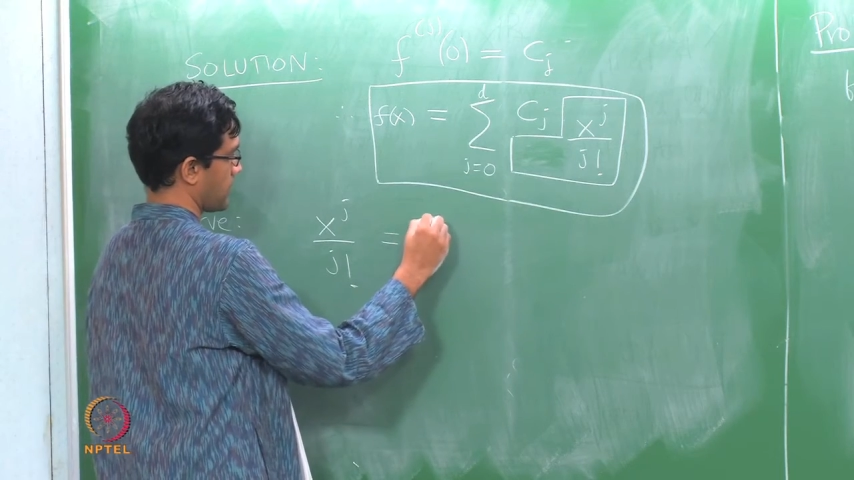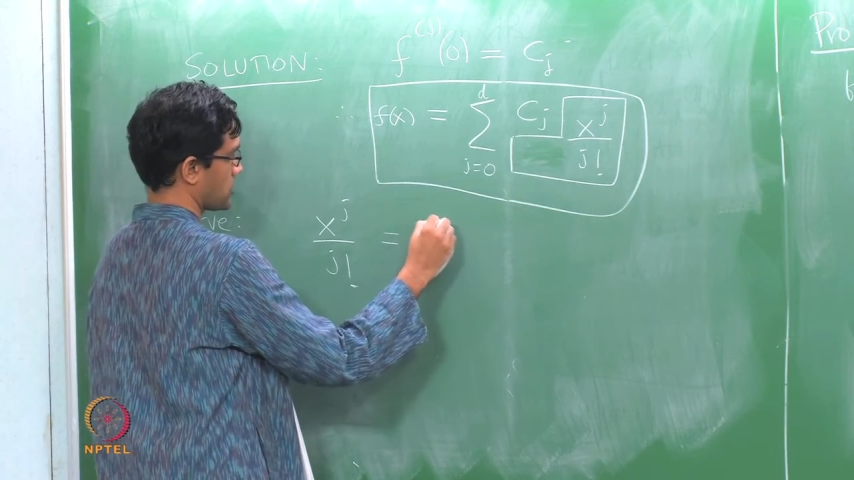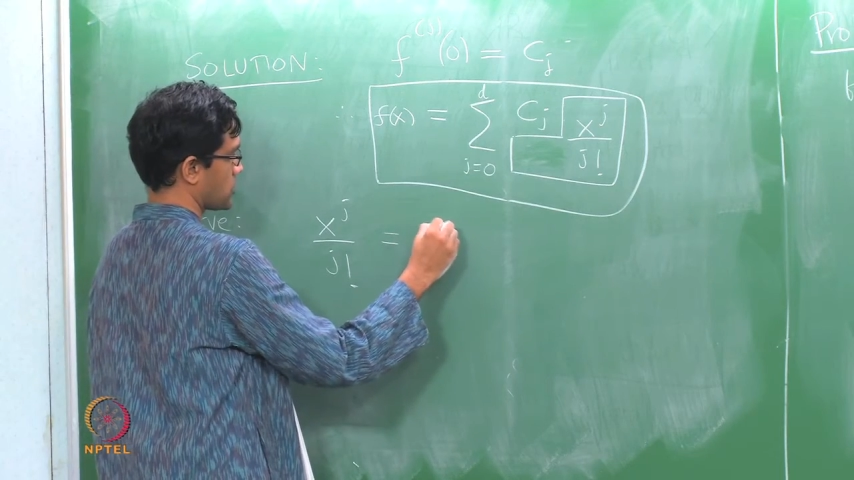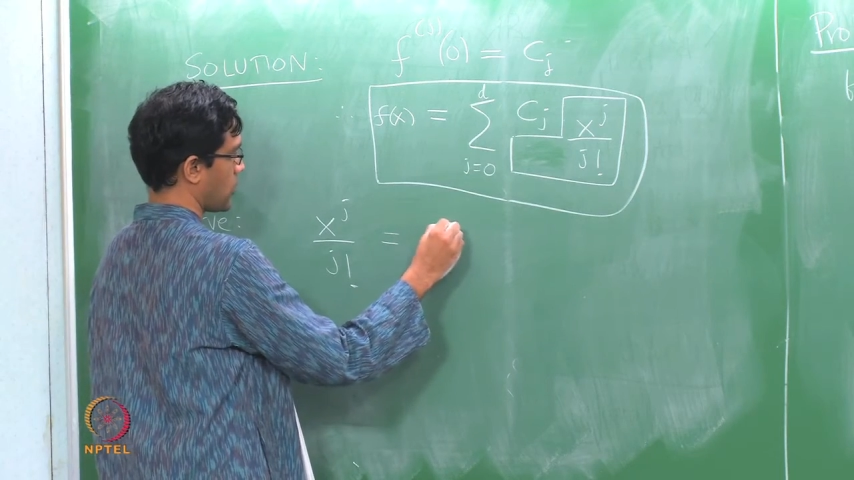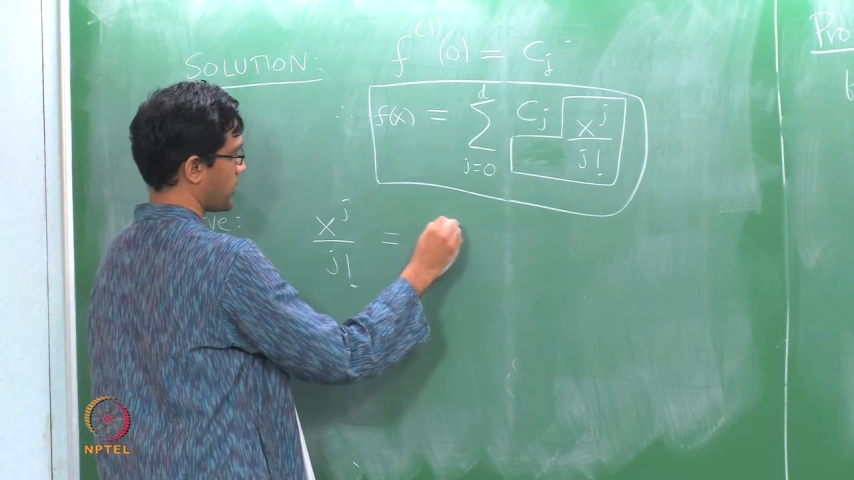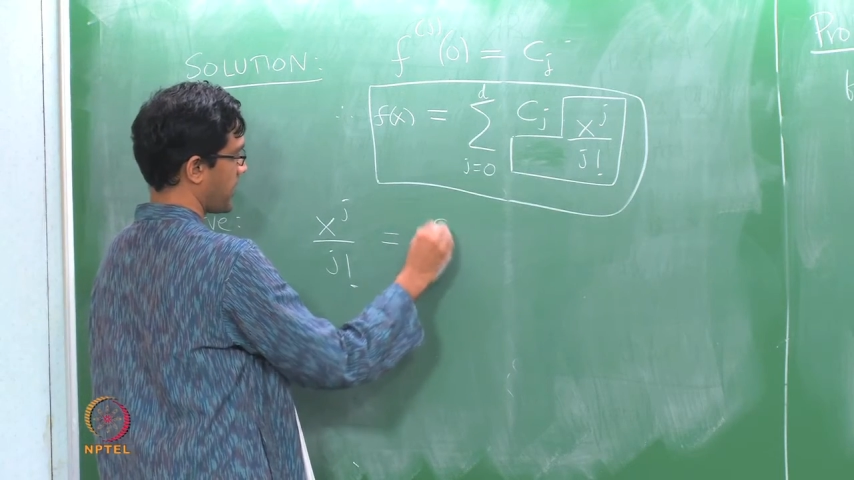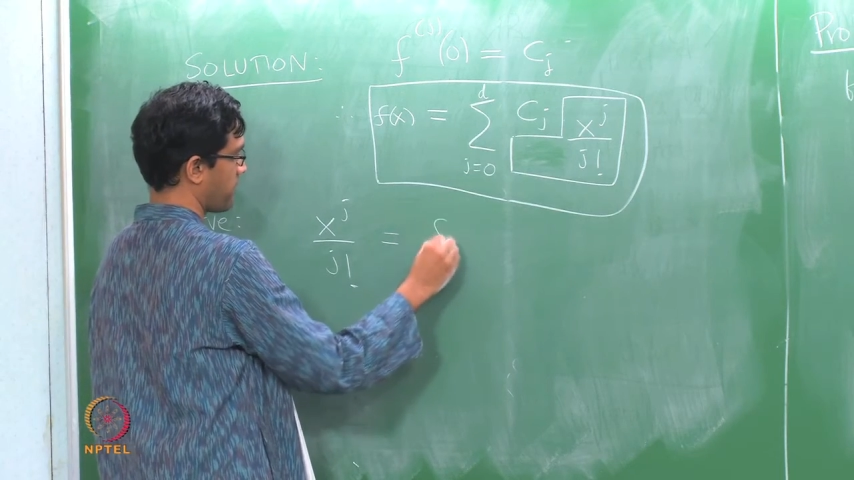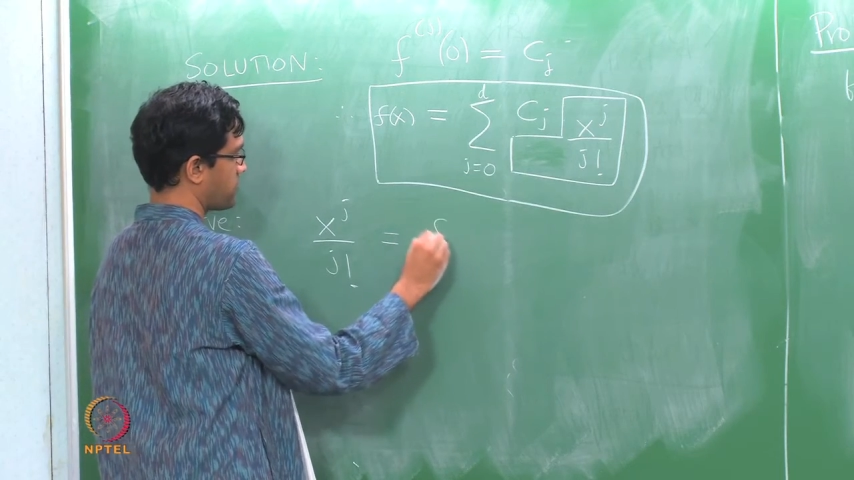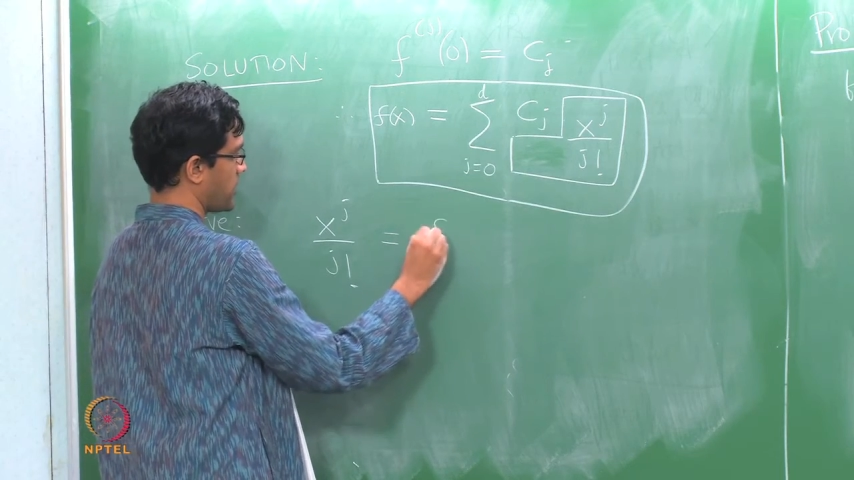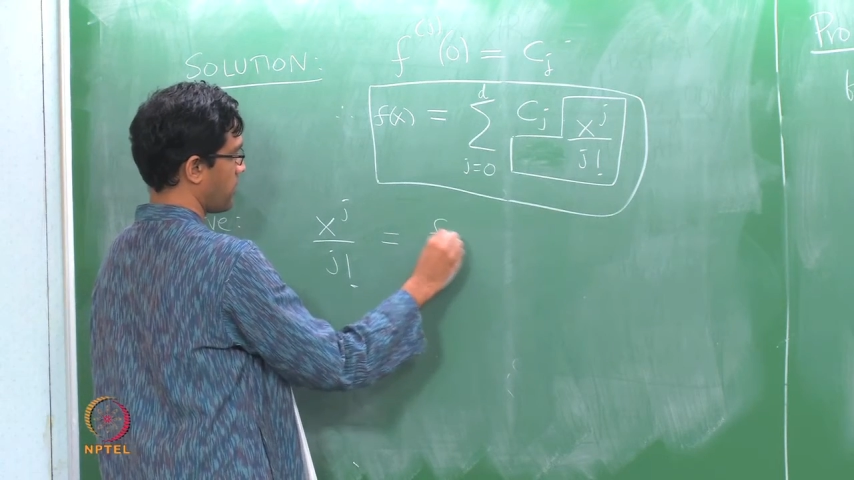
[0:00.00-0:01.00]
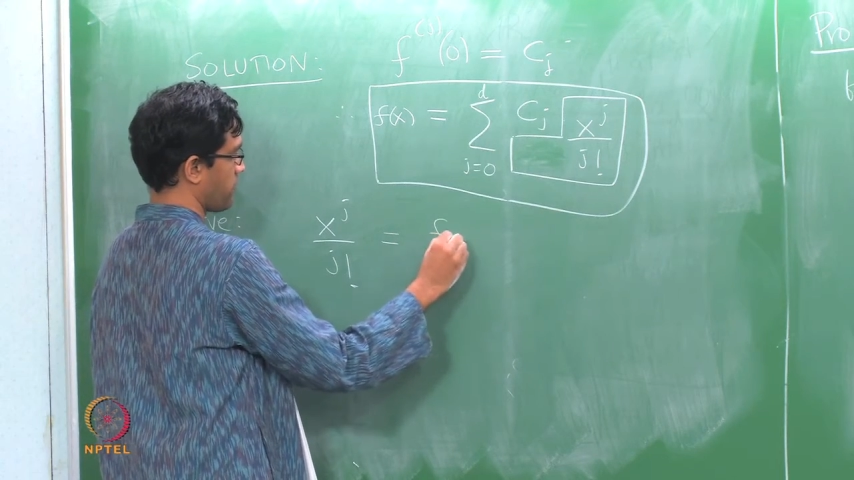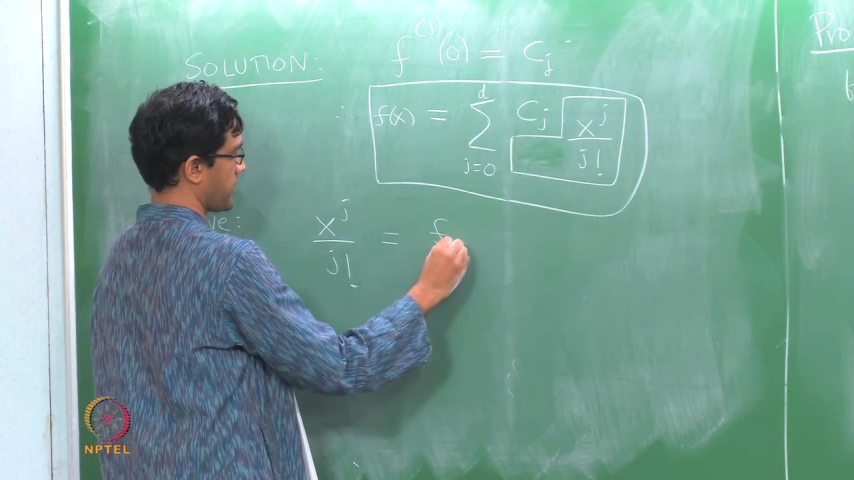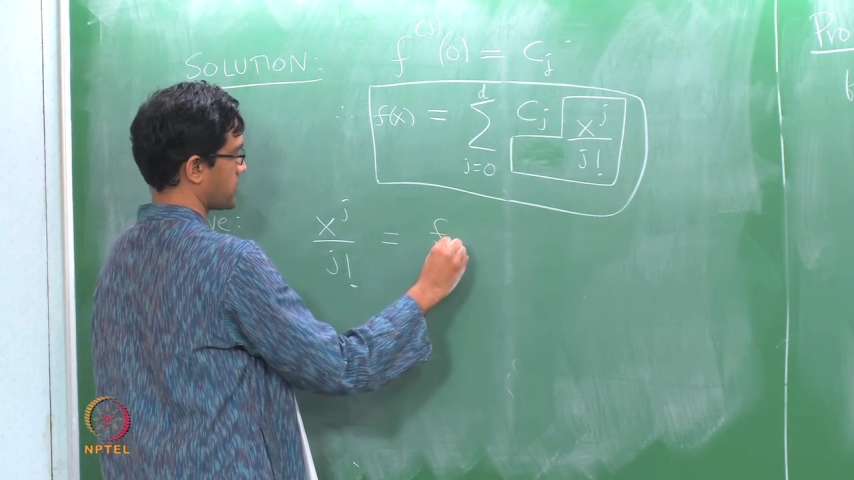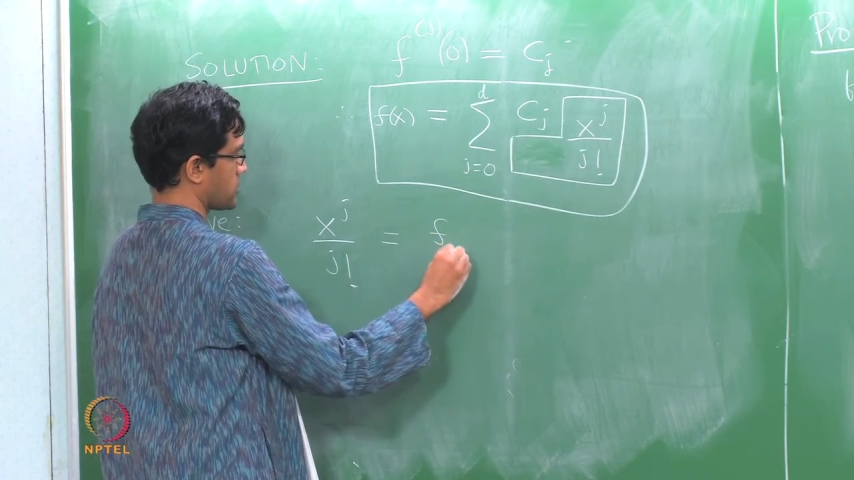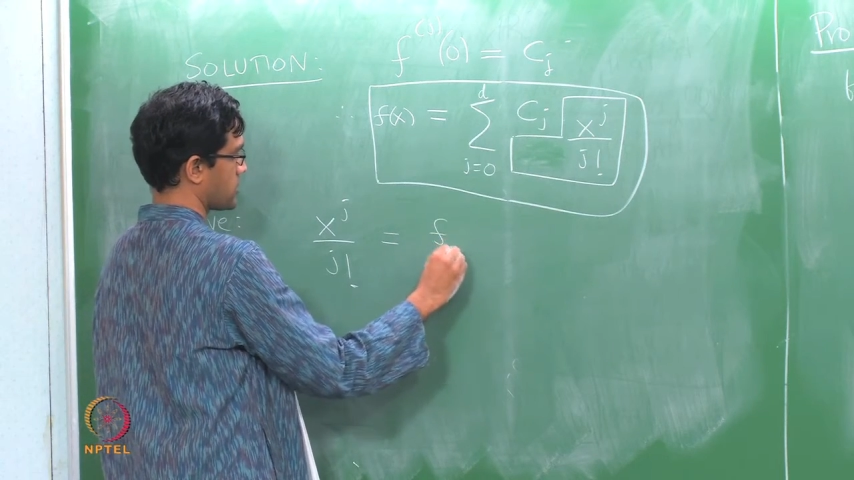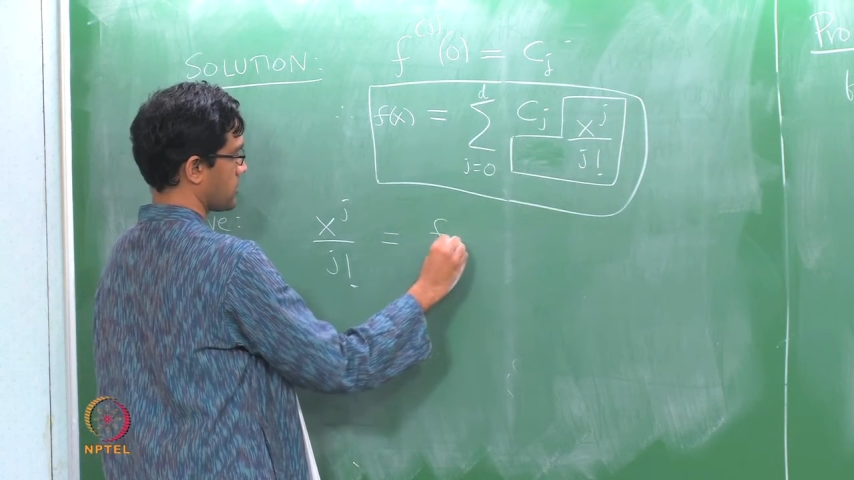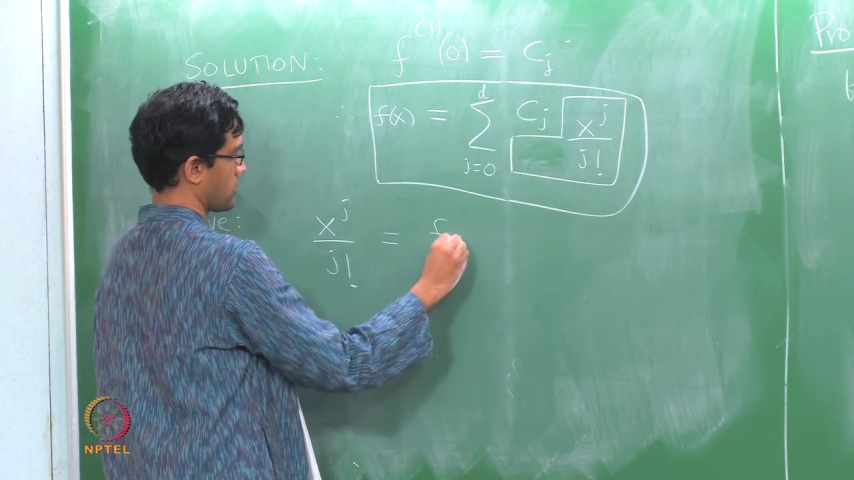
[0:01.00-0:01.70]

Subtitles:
let us call it fj of x.